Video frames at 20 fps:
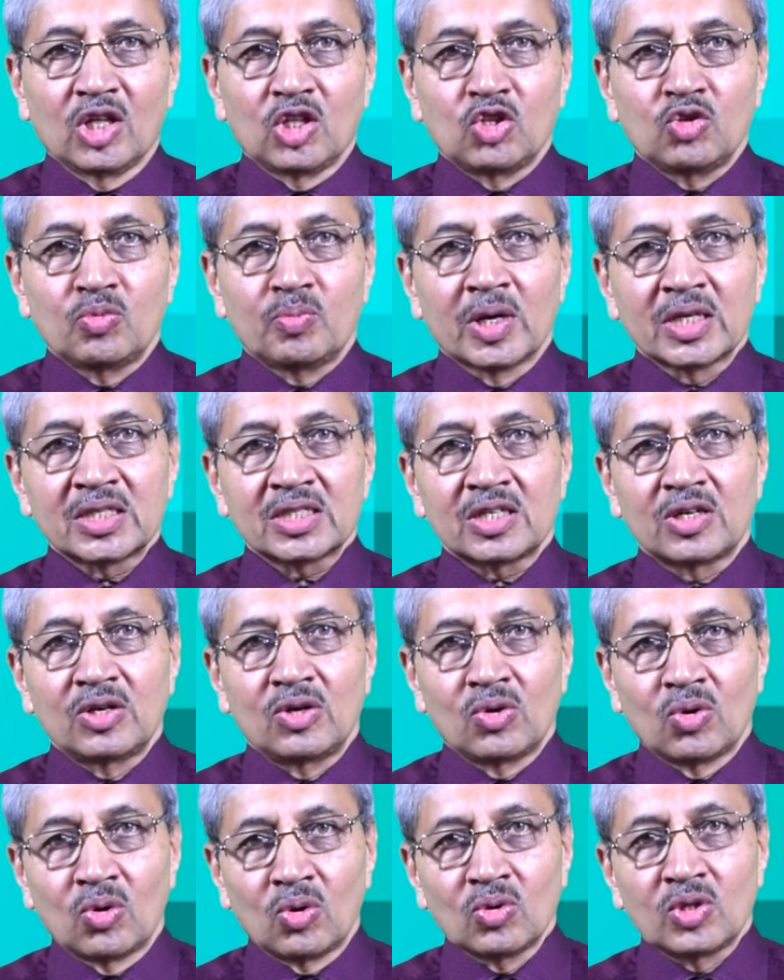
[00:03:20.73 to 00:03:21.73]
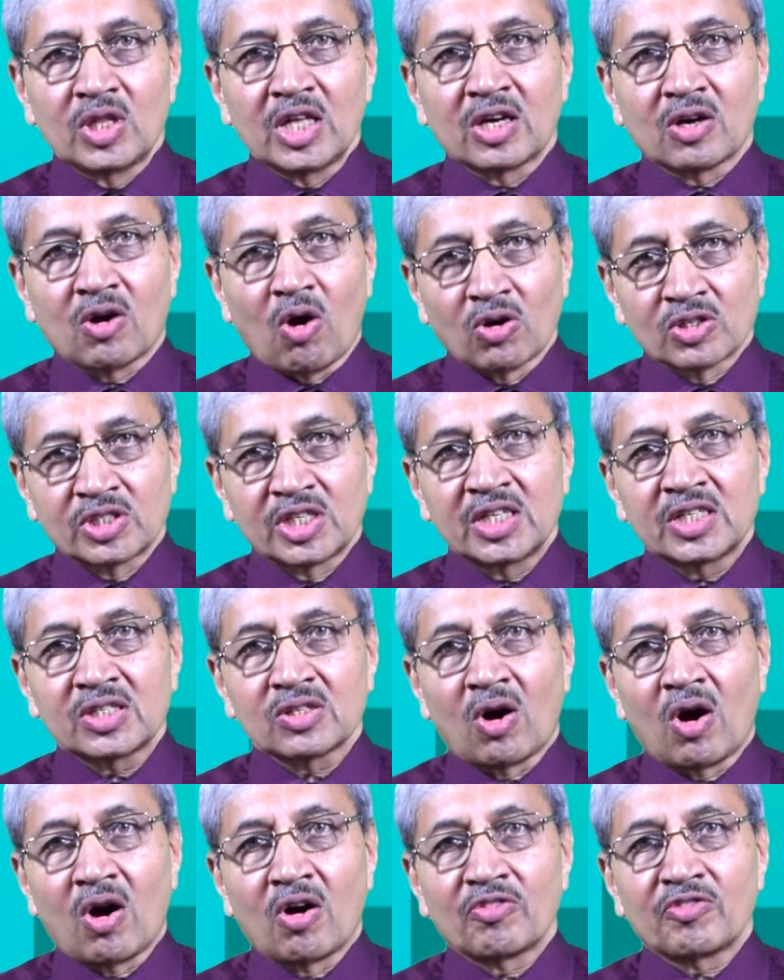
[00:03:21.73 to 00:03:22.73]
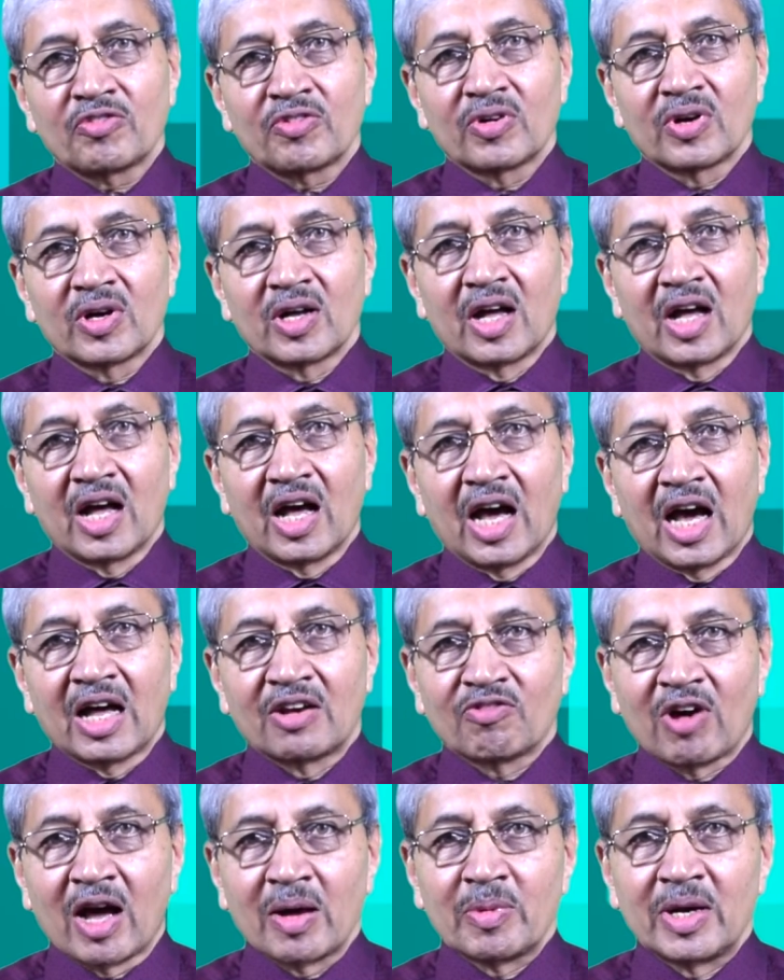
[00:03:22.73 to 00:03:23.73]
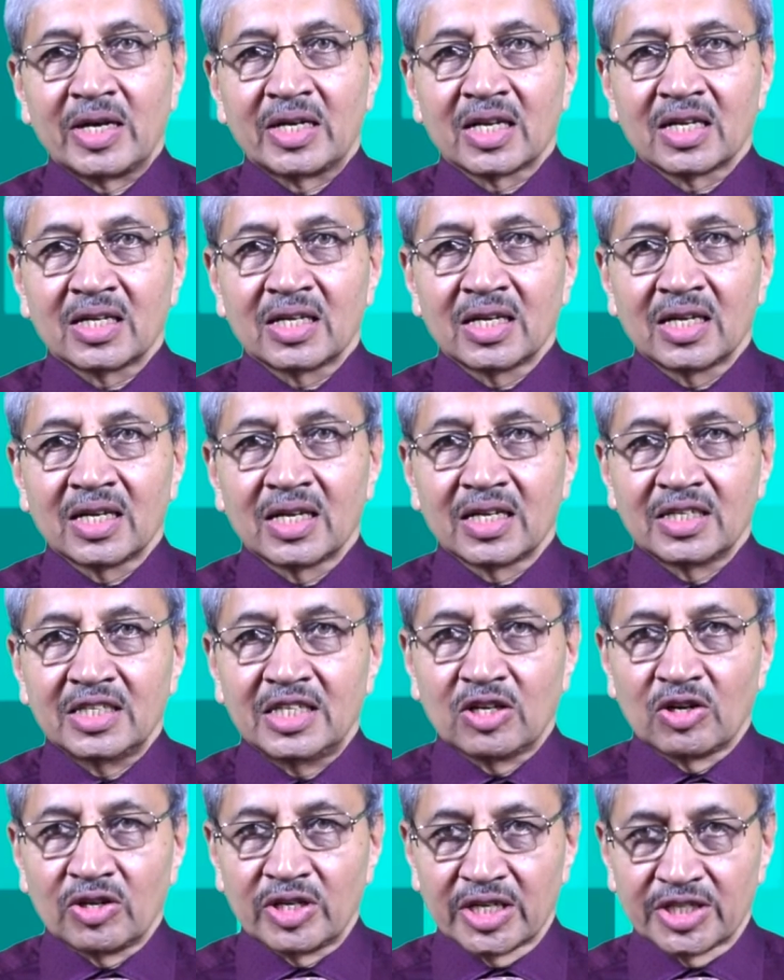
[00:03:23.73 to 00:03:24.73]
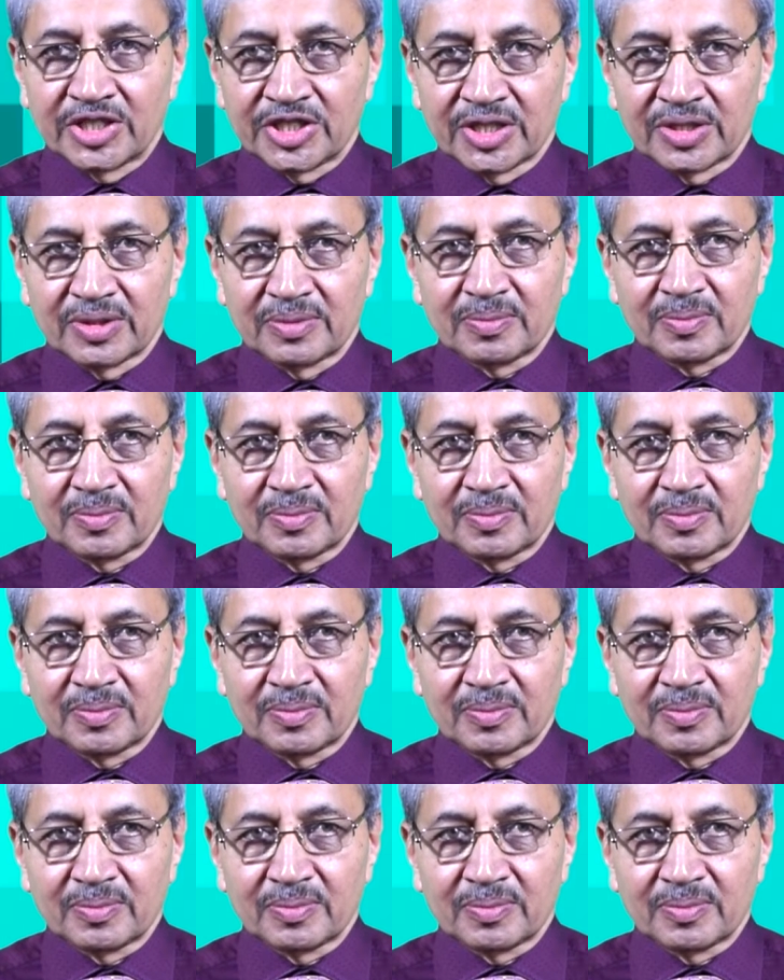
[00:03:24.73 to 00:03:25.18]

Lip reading: you must know the causes of environmental deterioration.